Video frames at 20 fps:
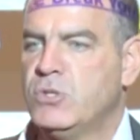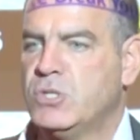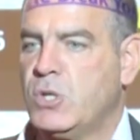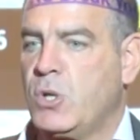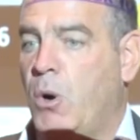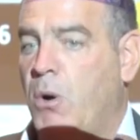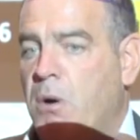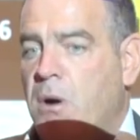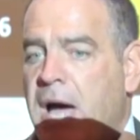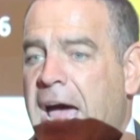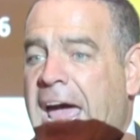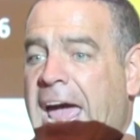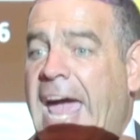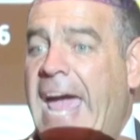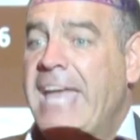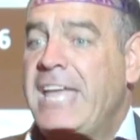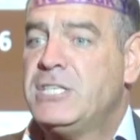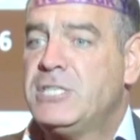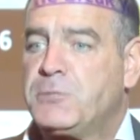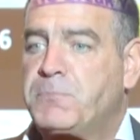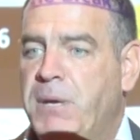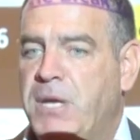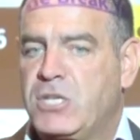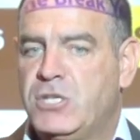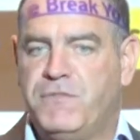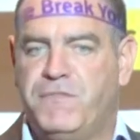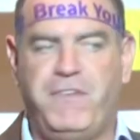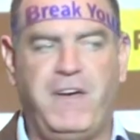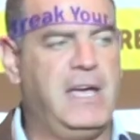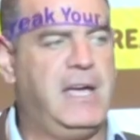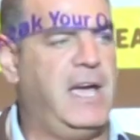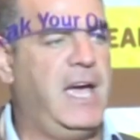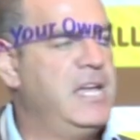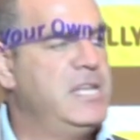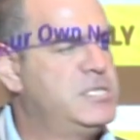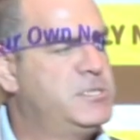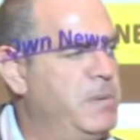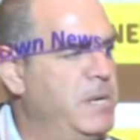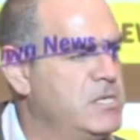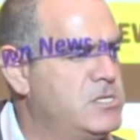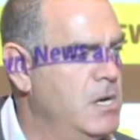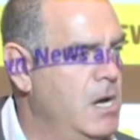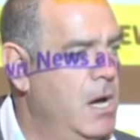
or hate speech, fake hate speech.